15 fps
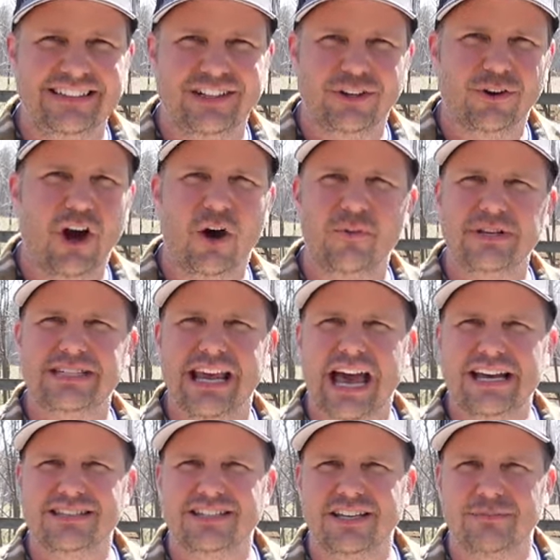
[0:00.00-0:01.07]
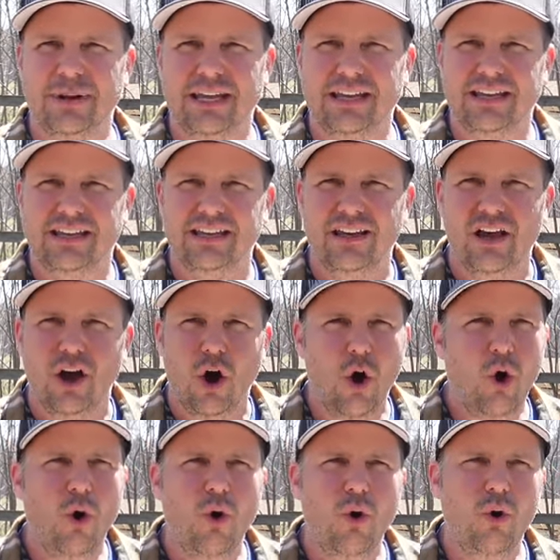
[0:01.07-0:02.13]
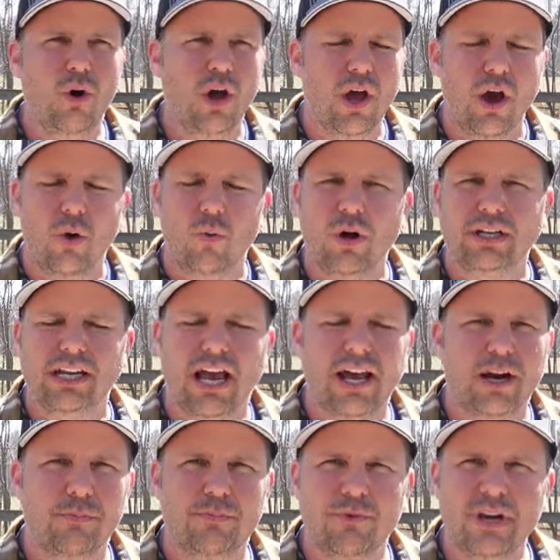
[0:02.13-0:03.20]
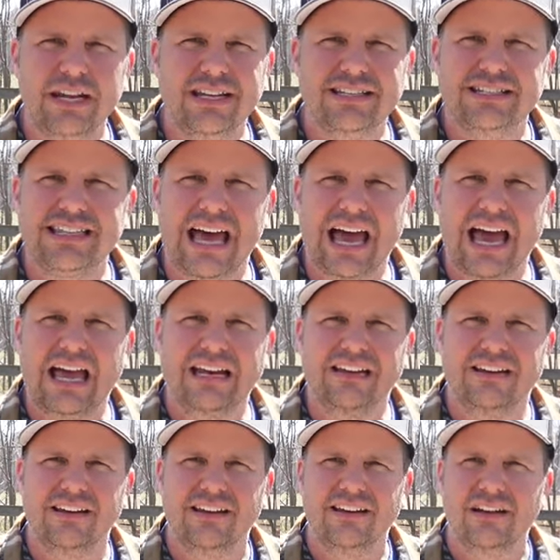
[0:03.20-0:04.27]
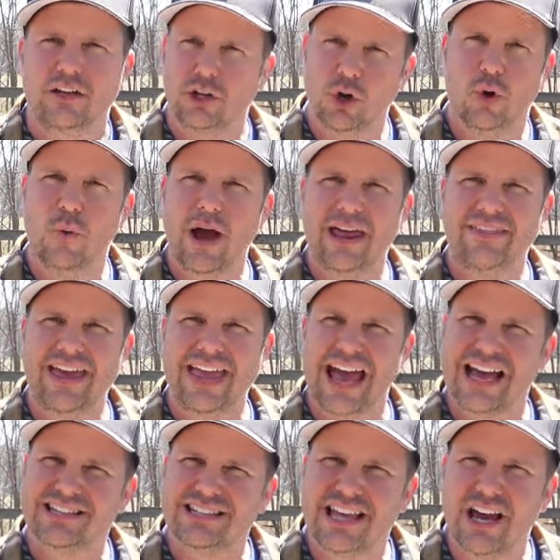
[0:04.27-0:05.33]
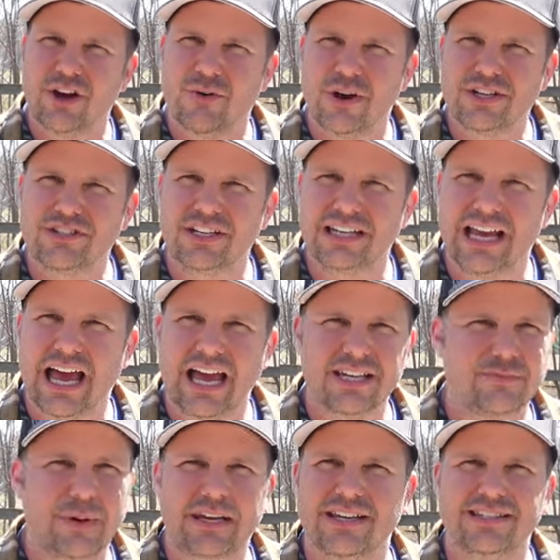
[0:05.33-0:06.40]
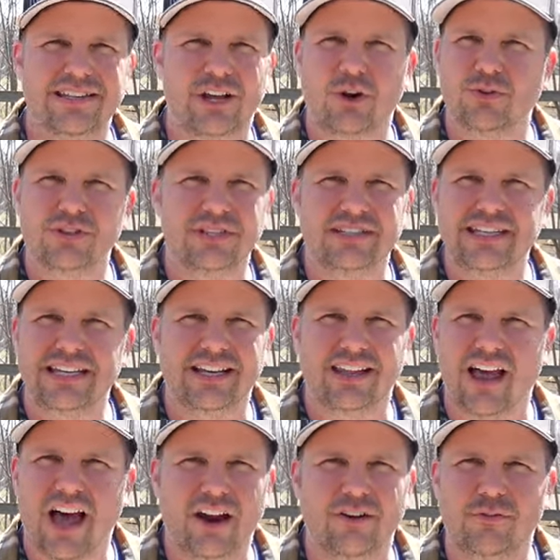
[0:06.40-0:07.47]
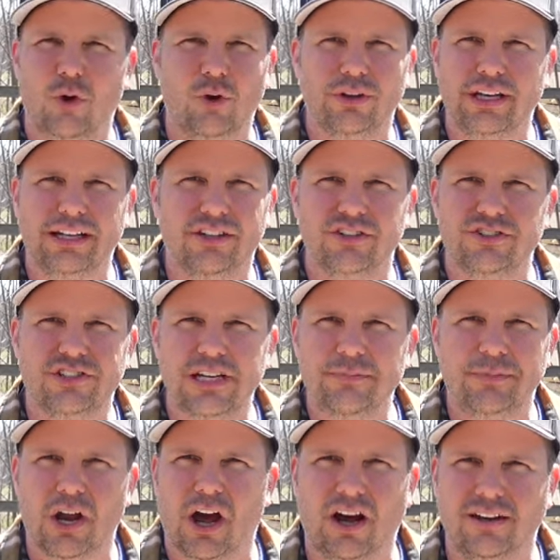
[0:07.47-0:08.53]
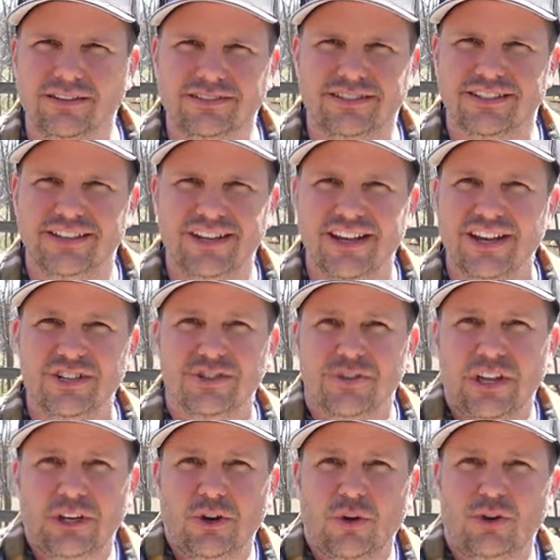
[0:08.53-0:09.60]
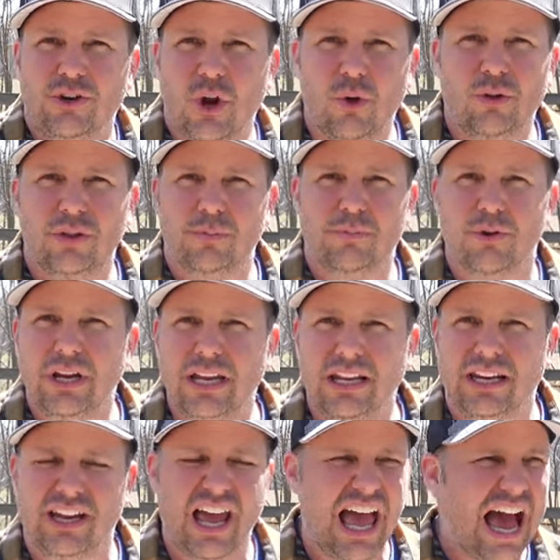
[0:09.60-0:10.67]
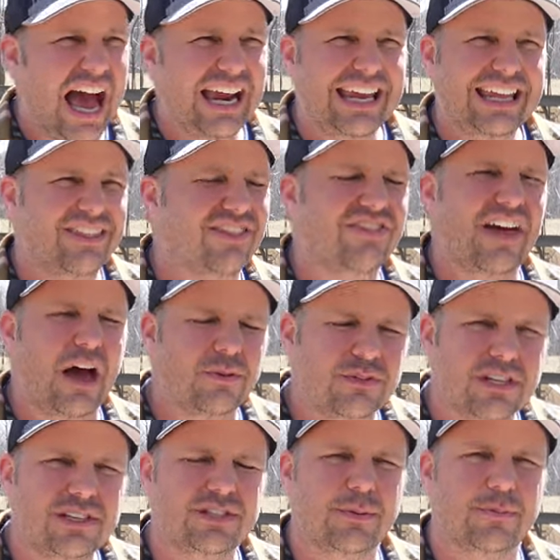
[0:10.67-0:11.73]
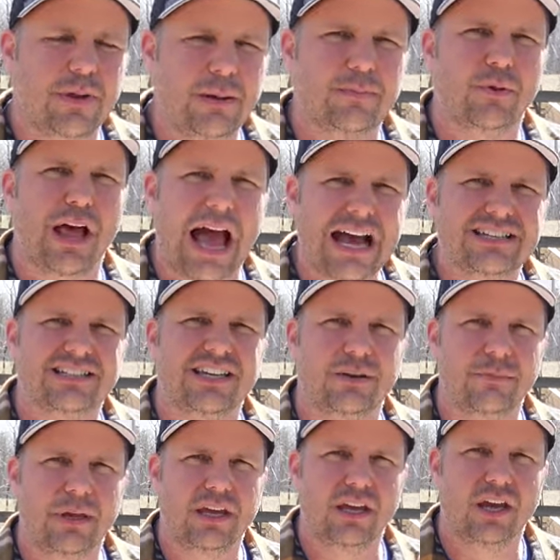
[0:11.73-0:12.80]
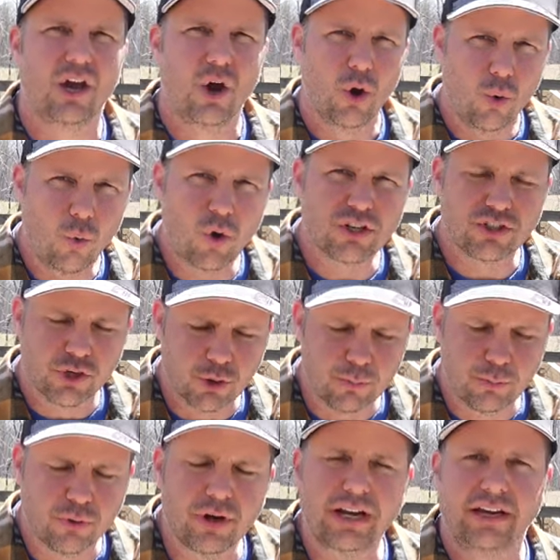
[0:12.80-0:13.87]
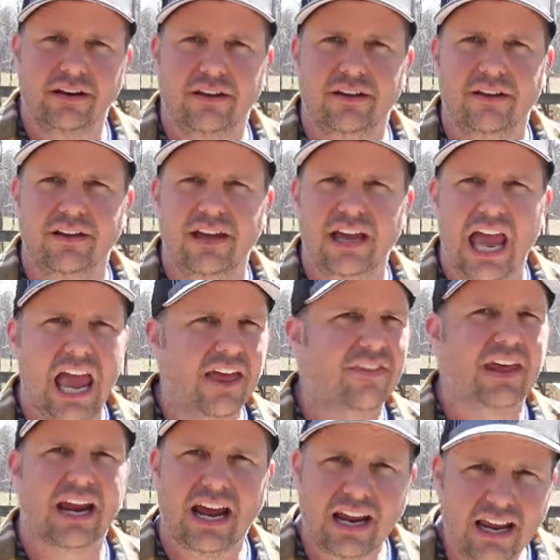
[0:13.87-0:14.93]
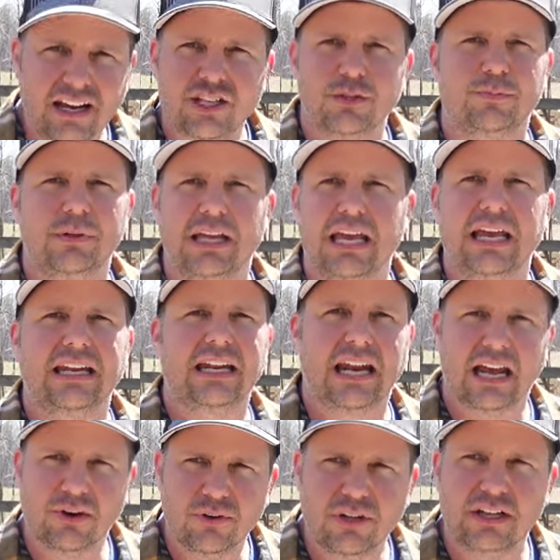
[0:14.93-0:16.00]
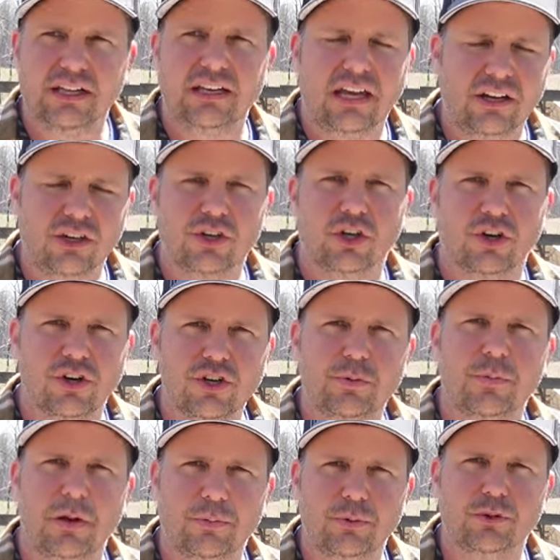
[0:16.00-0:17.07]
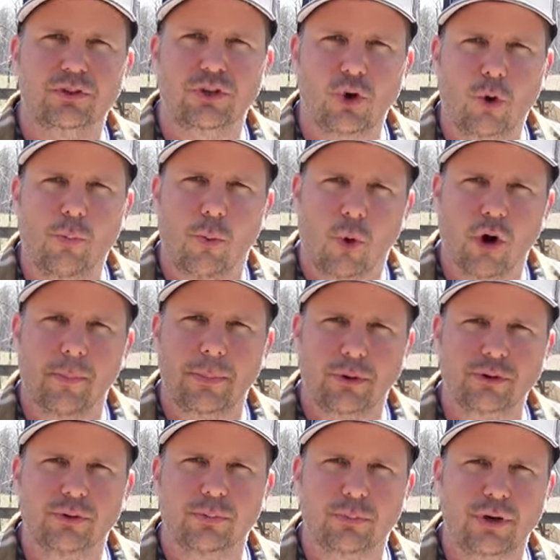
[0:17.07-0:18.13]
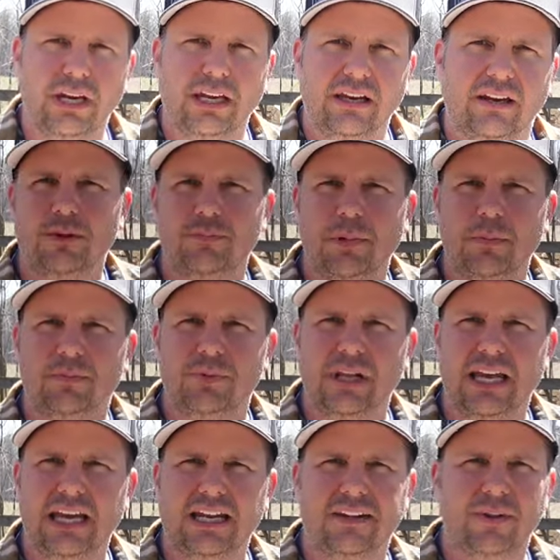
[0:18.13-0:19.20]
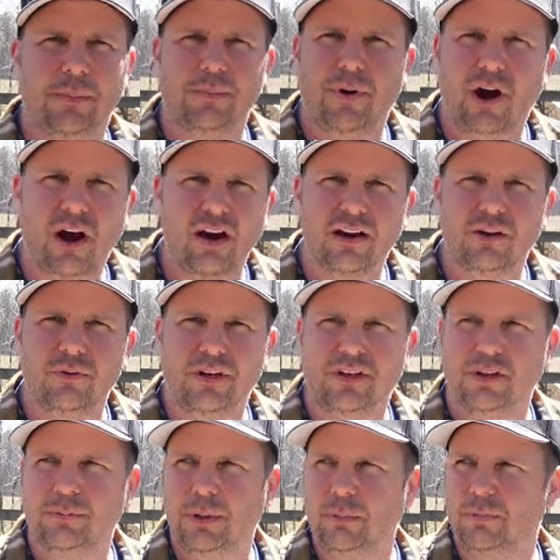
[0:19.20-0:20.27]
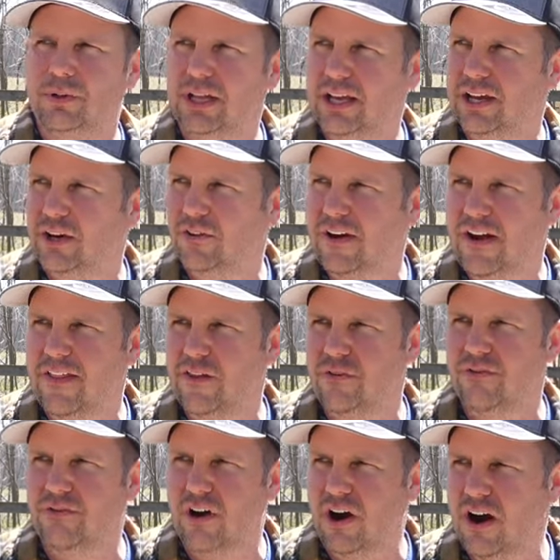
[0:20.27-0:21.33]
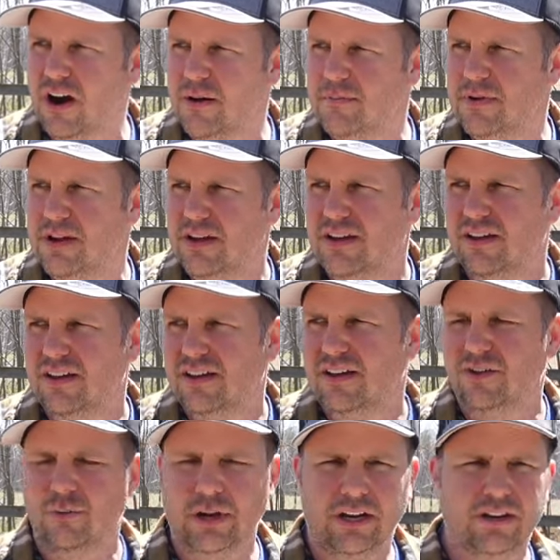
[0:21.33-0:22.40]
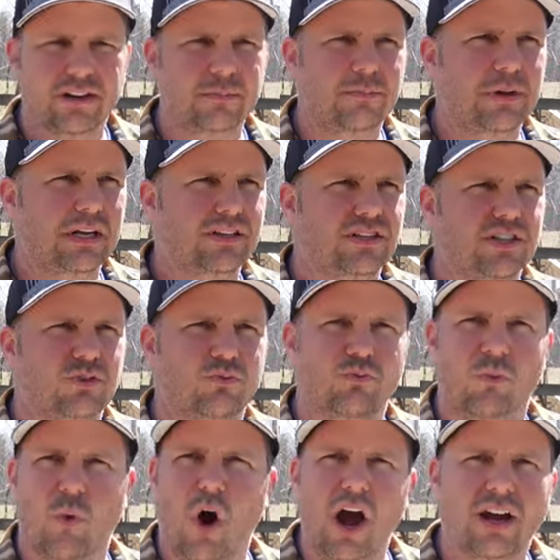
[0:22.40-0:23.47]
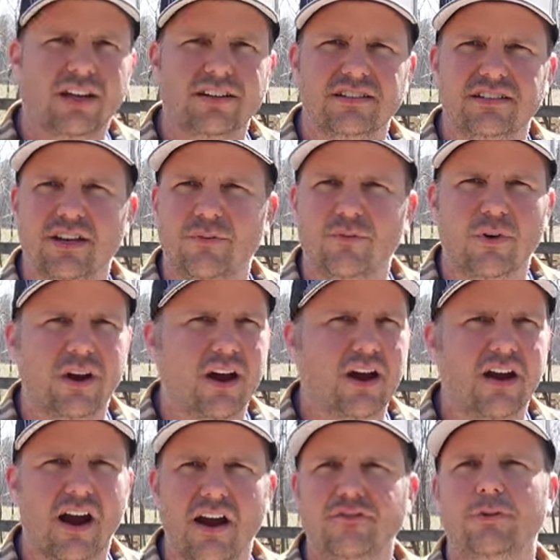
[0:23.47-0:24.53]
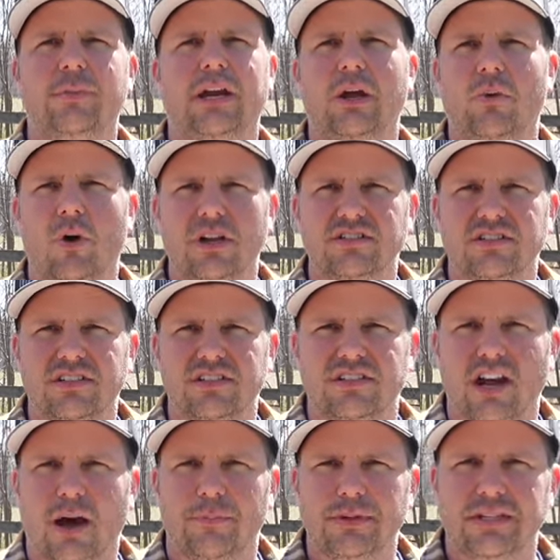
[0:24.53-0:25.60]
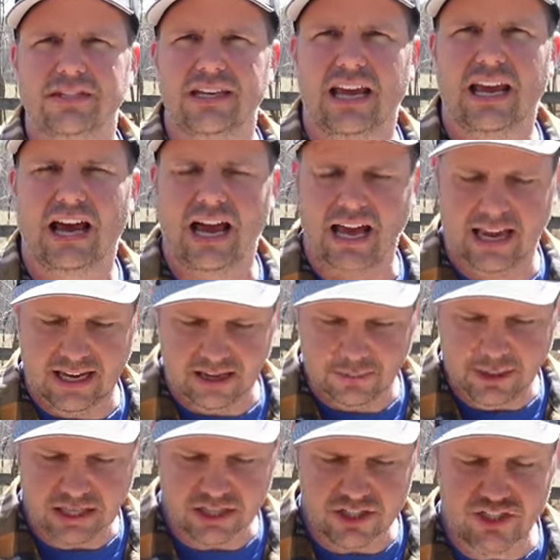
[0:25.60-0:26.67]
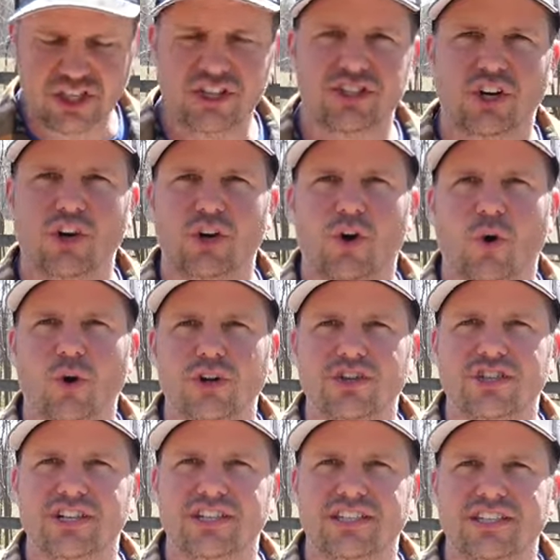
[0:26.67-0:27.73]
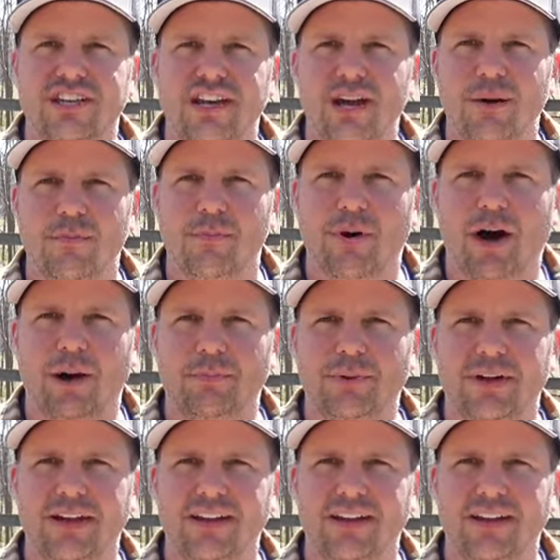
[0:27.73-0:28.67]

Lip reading: They're always asking me, oh, what kind of breed is that? You know why they ask that question, guys? Because they don't see a lot of old English sheepdogs, so they don't know the breed. I get thousands of people asking me, what's her breed? And then I explain and I really encourage people to know more about the breed. We could be playing in the park, we could be playing around the farm, we could be just walking somewhere. Everybody wants to stop and say hi because she's a gorgeous pup.